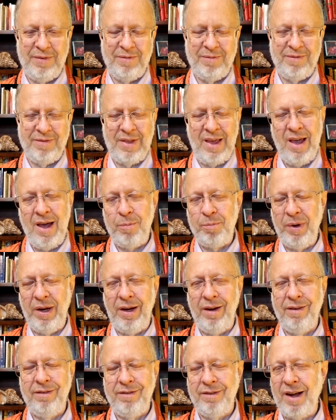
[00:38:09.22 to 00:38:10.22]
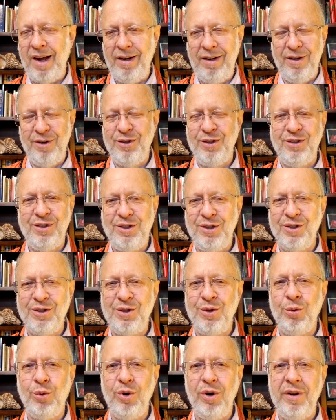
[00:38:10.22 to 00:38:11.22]
happy, I guess is just the
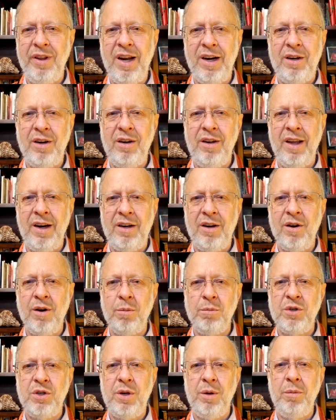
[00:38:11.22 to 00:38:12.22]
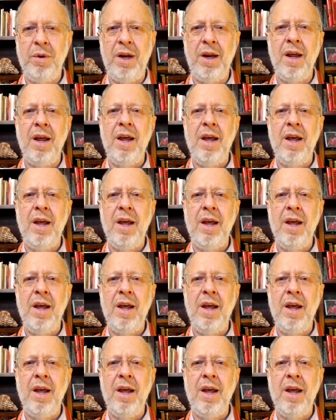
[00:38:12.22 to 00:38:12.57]
word that comes to me.